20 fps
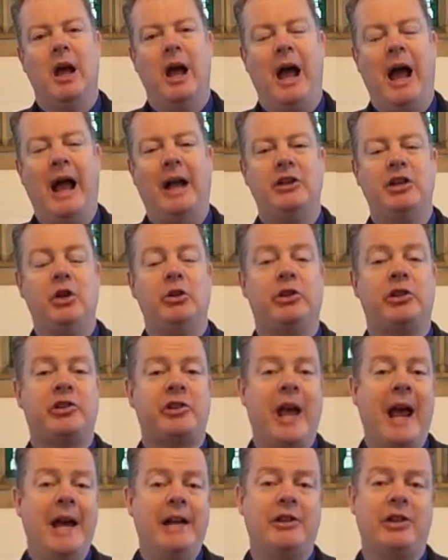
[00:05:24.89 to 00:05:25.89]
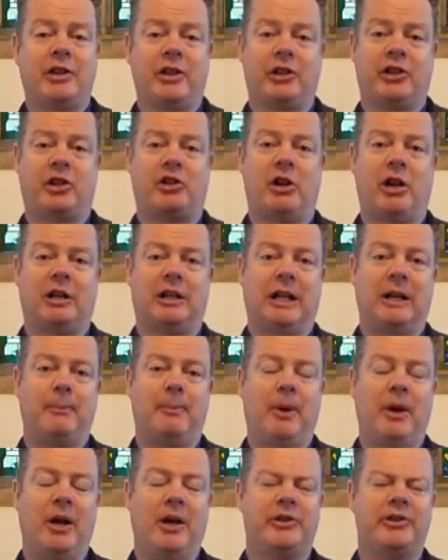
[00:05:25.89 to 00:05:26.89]
And you say to the struggling
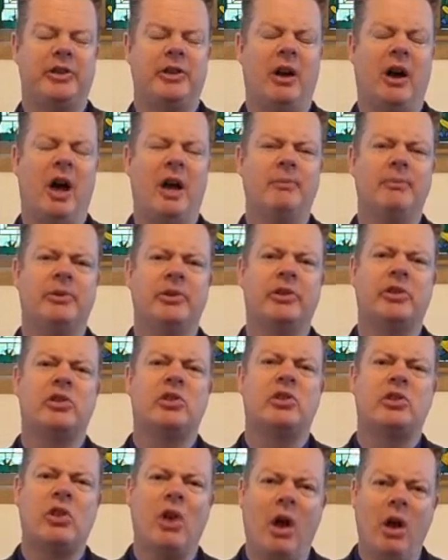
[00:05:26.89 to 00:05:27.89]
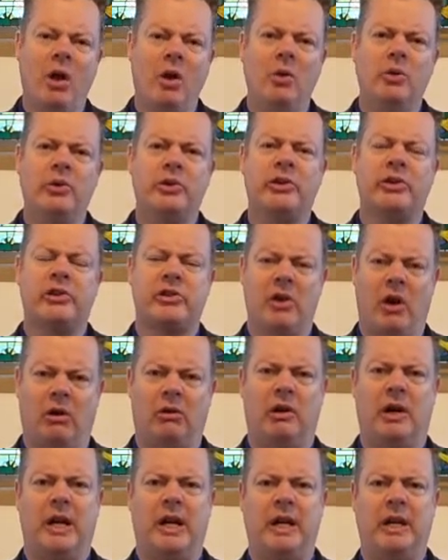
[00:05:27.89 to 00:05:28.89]
person, I'm so
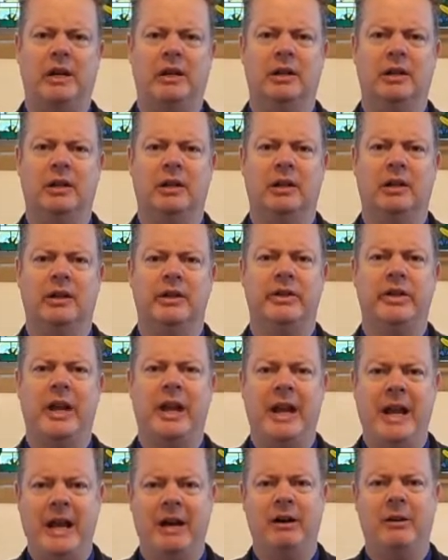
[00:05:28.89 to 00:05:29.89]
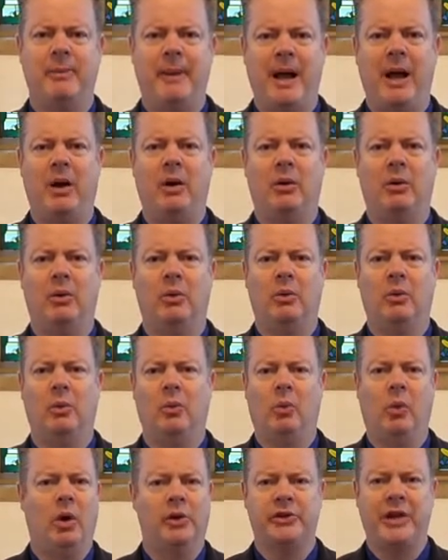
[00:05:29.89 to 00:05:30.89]
sorry to hear about
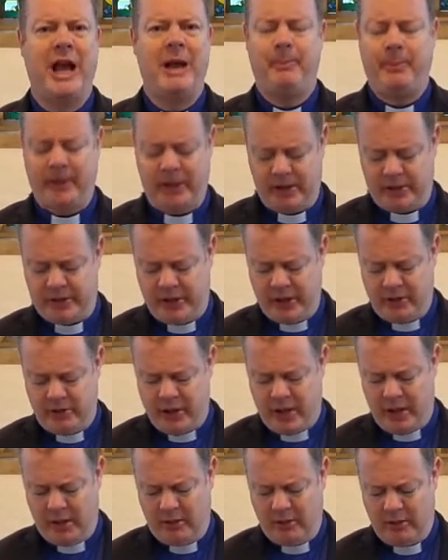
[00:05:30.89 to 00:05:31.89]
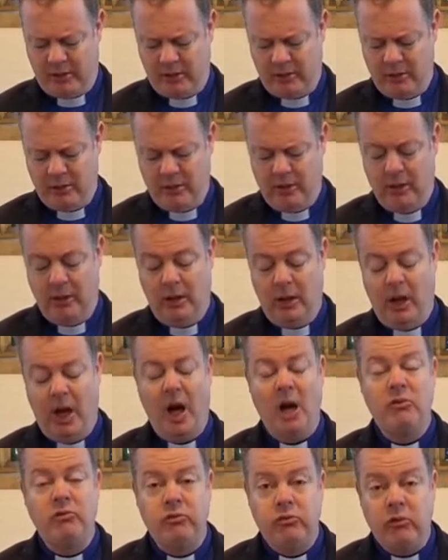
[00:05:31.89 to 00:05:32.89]
what's happening to you.
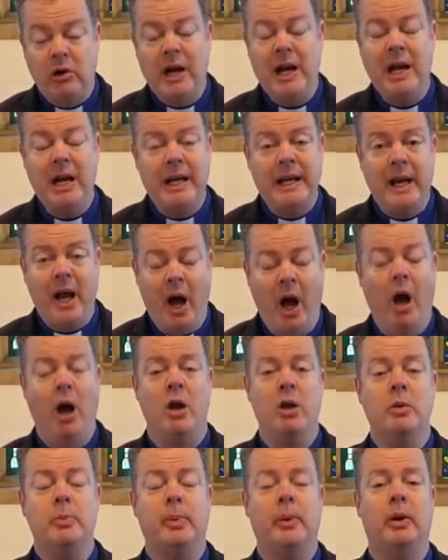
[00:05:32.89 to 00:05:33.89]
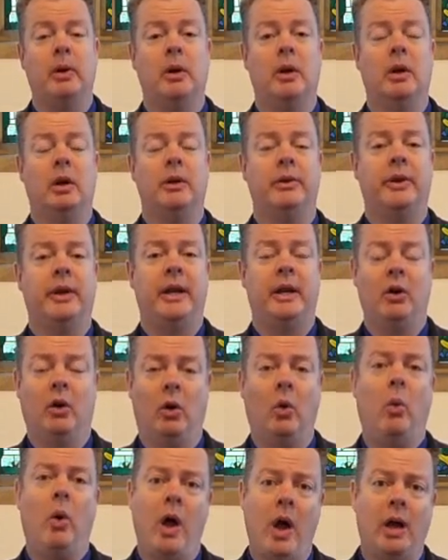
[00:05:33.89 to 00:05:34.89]
I really hope that it
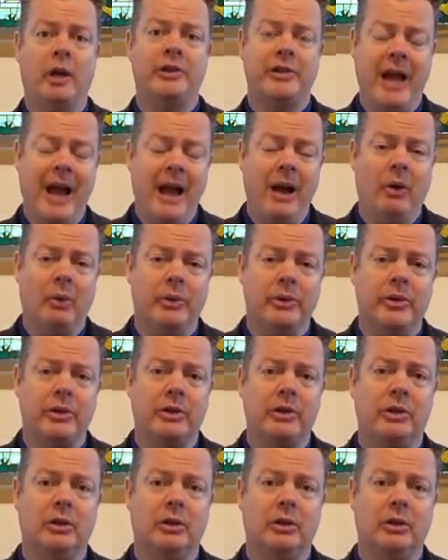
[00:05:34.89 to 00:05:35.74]
all works out.